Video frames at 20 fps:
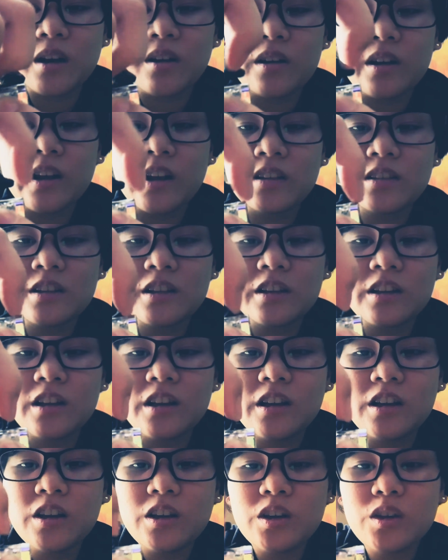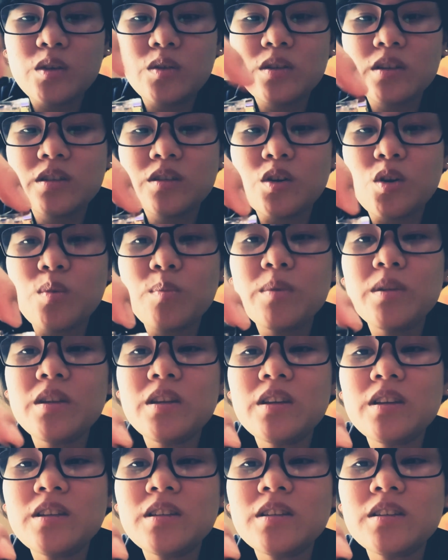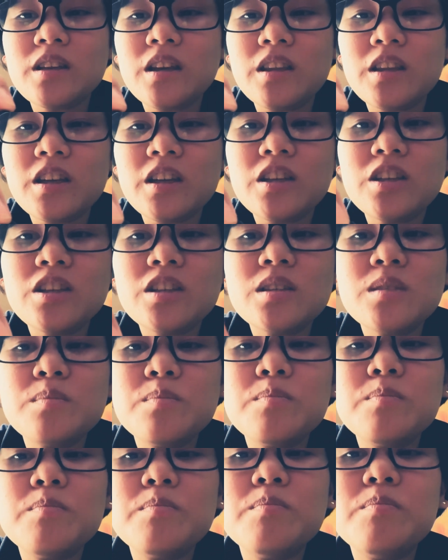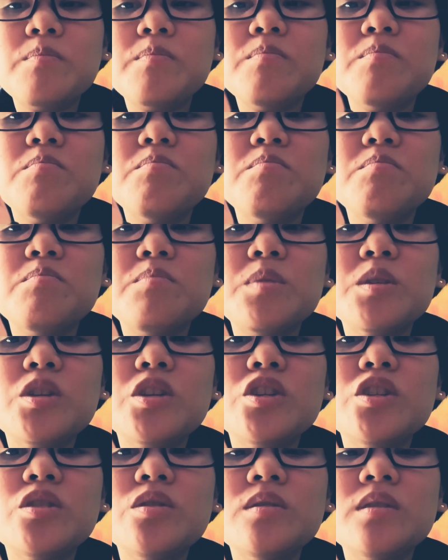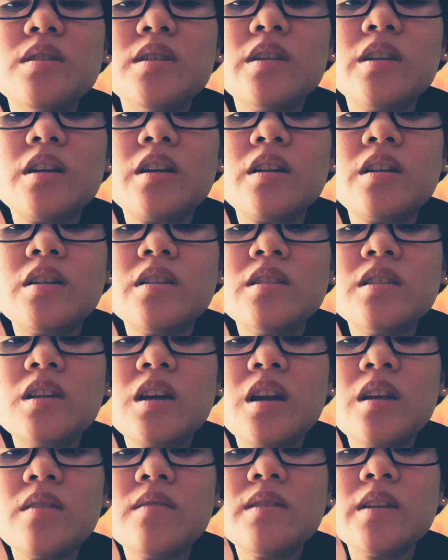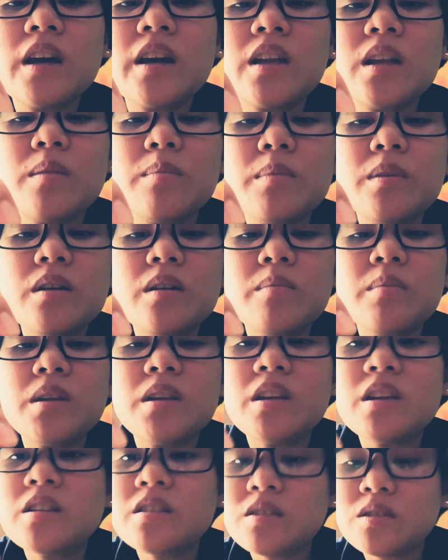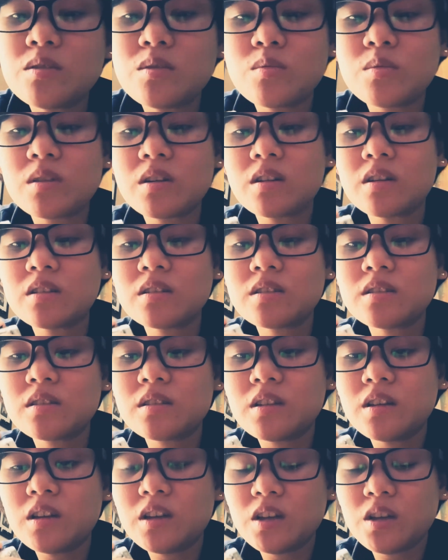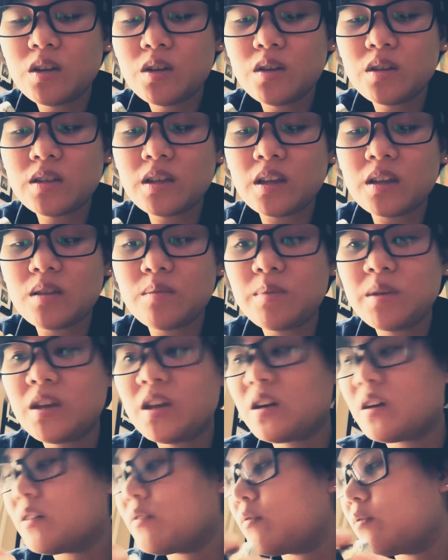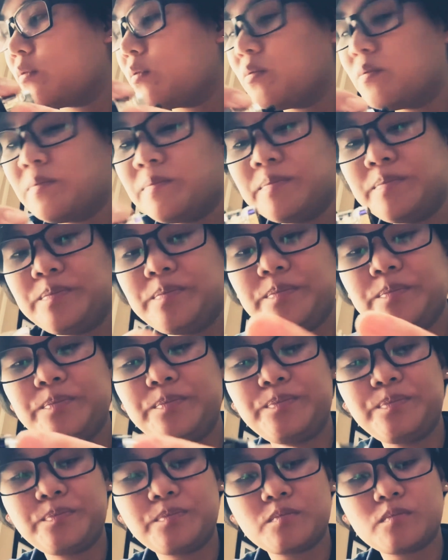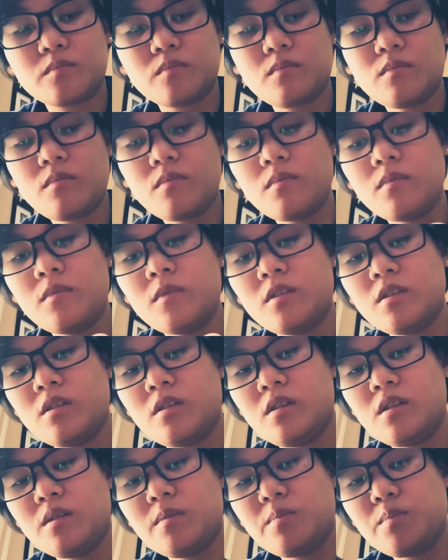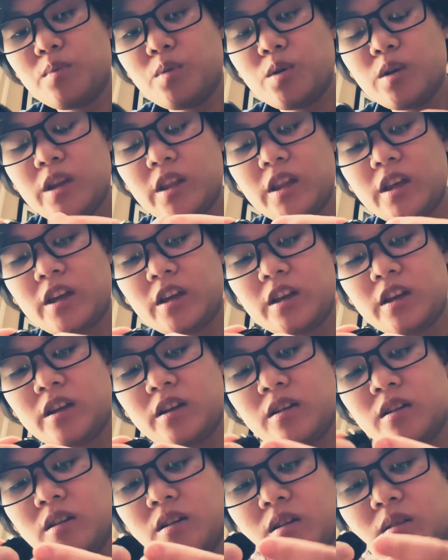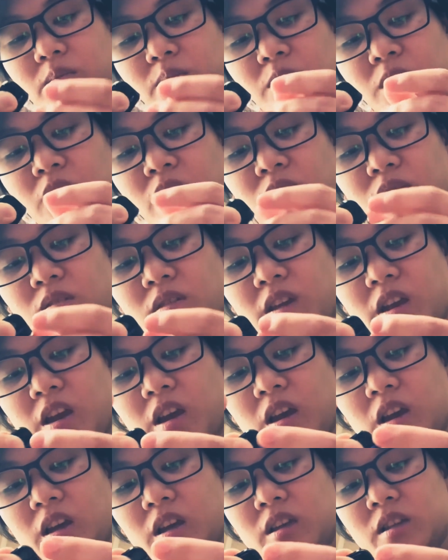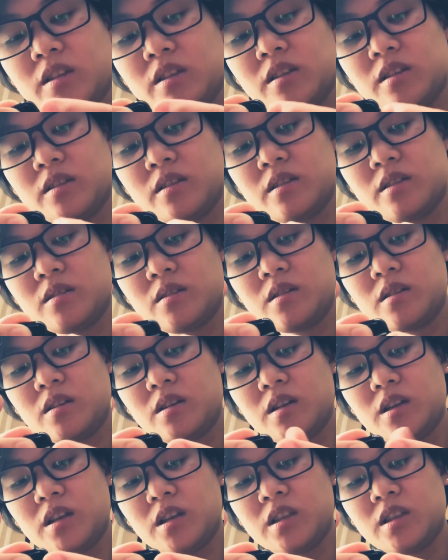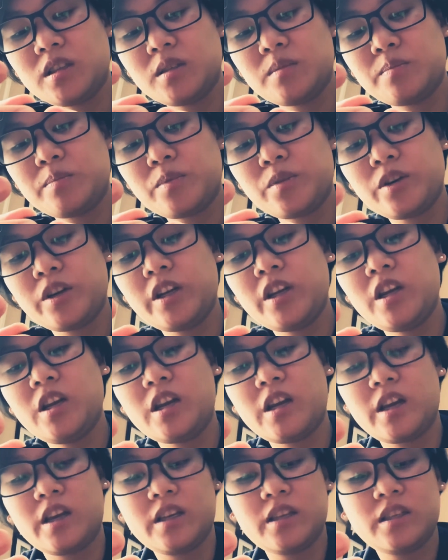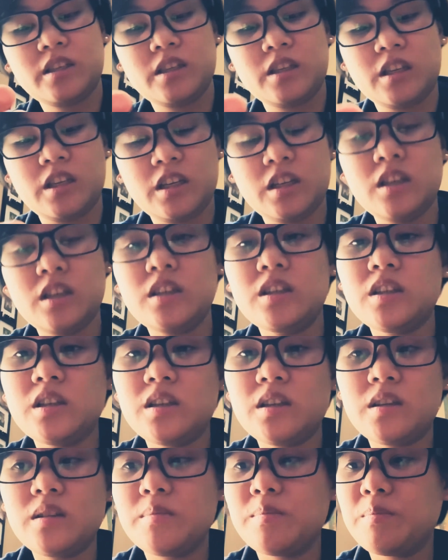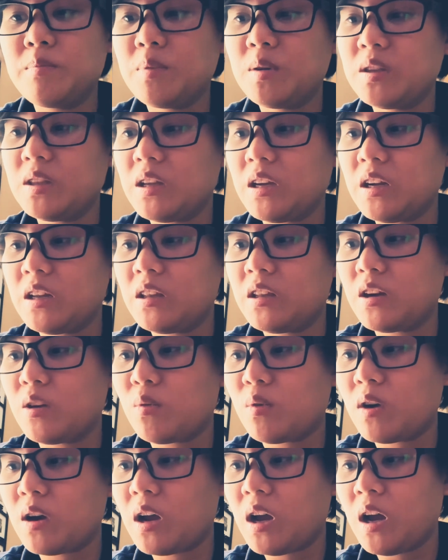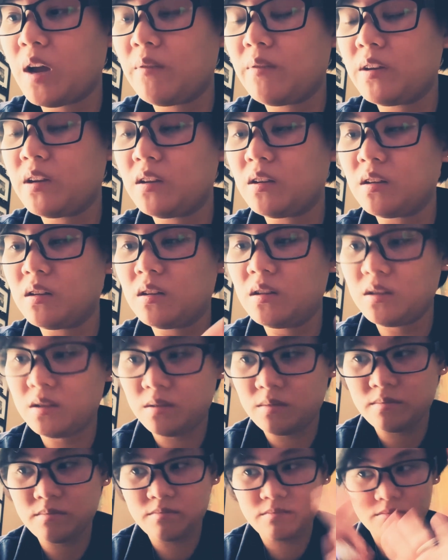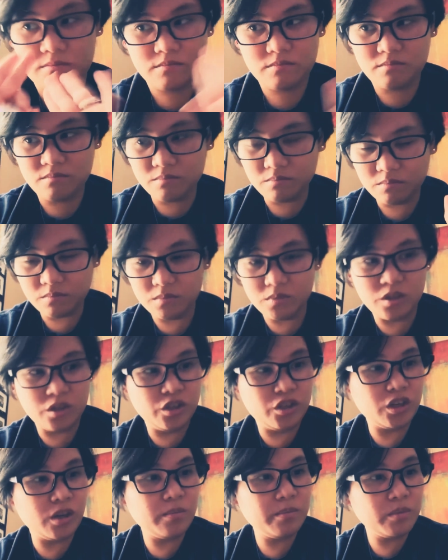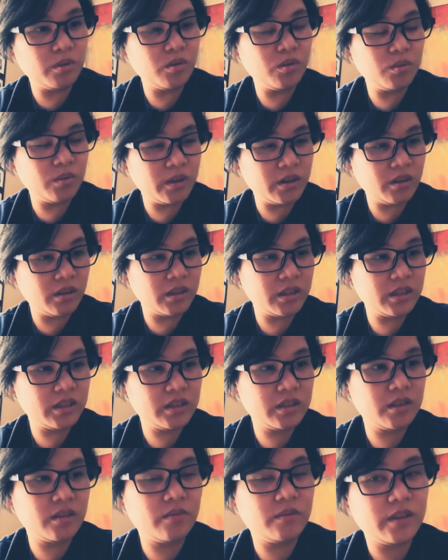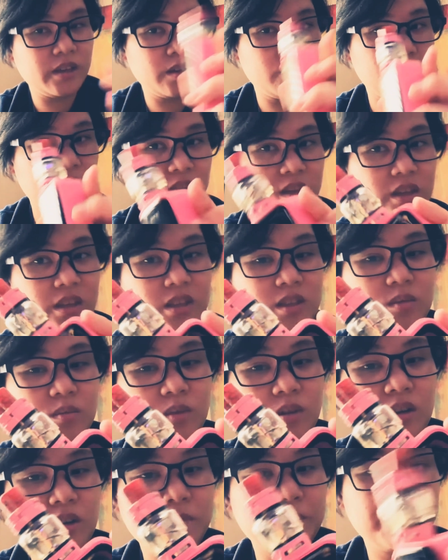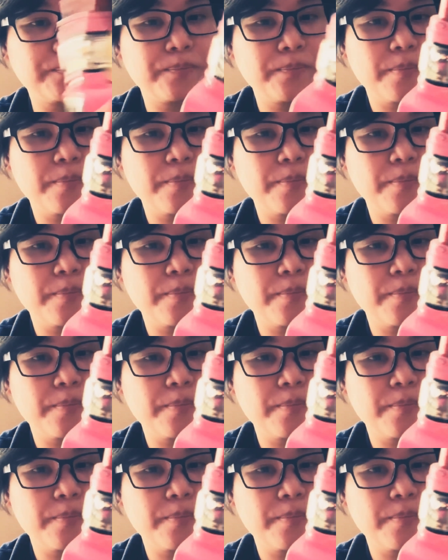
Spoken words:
out by accident. You just open this and then just put your juice in there. It's kind of tiny, but I mean, it still works. You just have to be careful putting that in. But other than that, it's pretty nice and easy to put that in there. We're not having to jumble with all this stuff. Like with this one,